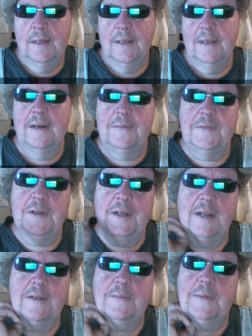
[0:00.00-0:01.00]
Now, if you're
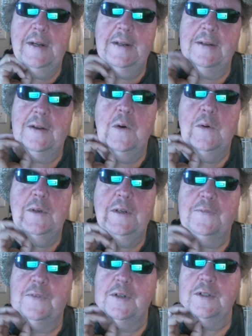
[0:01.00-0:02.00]
getting ready to go on your
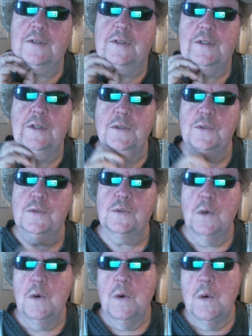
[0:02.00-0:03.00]
first cruise,
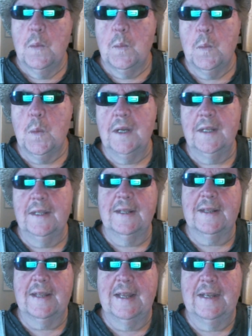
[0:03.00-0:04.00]
one of the
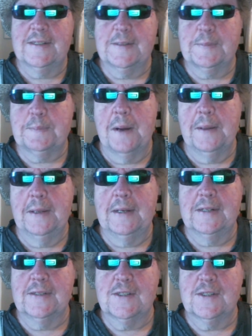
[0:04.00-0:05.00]
things that probably
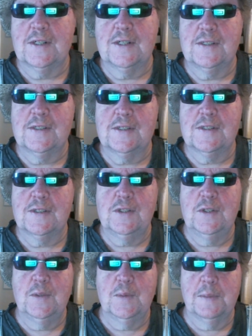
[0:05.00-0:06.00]
concerns
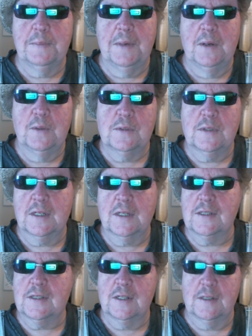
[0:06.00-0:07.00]
you the most, or
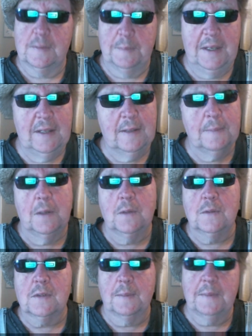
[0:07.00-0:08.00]
concerned me the
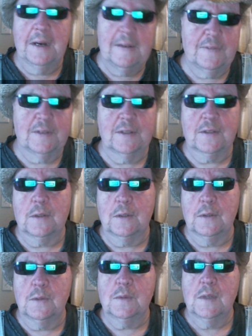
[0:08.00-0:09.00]
most on my first
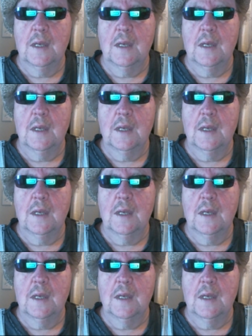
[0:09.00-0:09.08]
cruise,